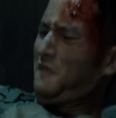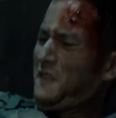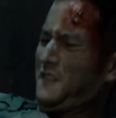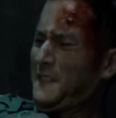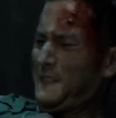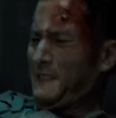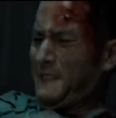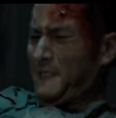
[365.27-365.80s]

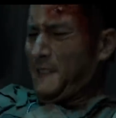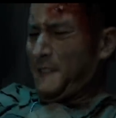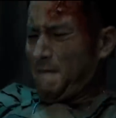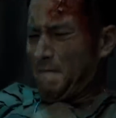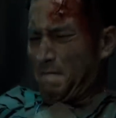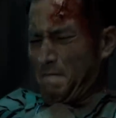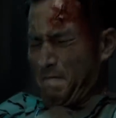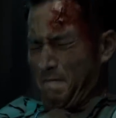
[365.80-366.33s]
somewhere
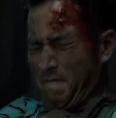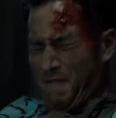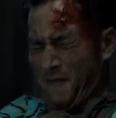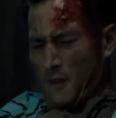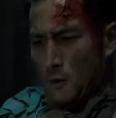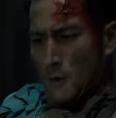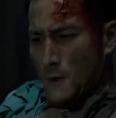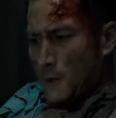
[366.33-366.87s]
nearby,
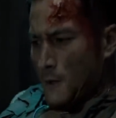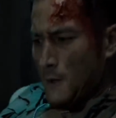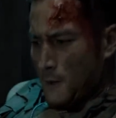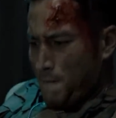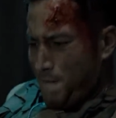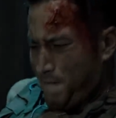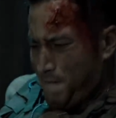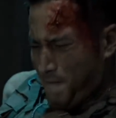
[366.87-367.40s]
and he
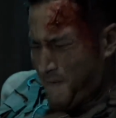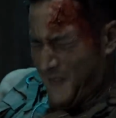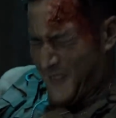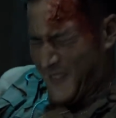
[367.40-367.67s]
sits up to get